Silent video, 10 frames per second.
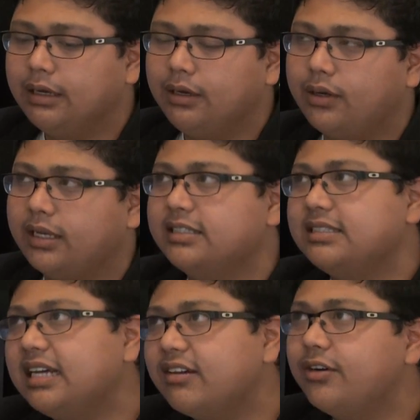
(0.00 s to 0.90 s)

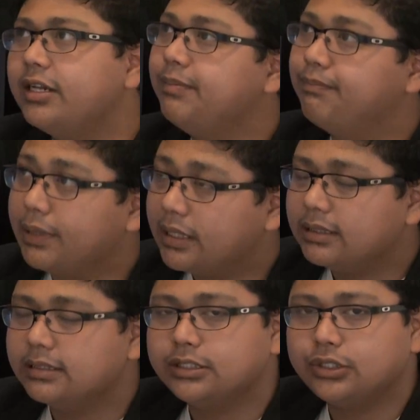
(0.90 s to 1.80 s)
it's not really
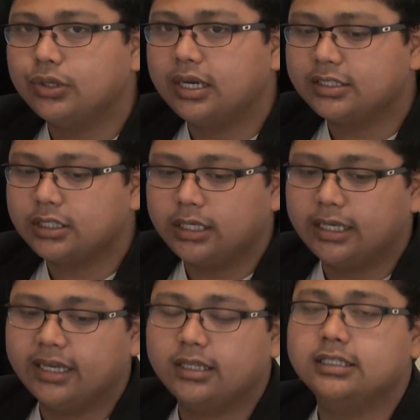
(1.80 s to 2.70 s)
buttons. You actually
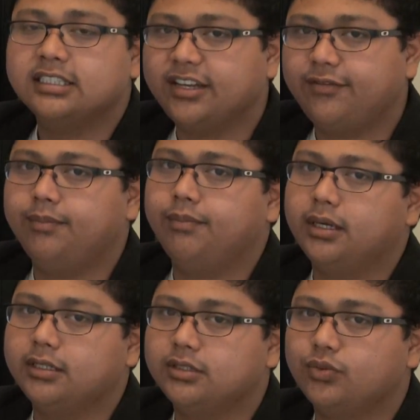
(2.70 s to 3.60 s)
get 7
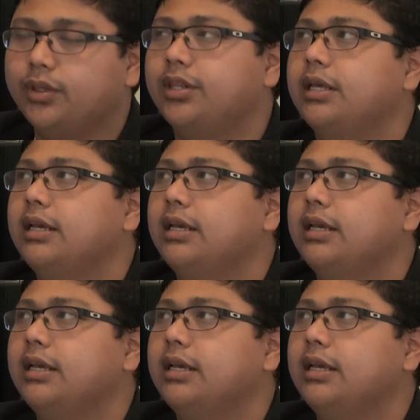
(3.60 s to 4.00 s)
buttons with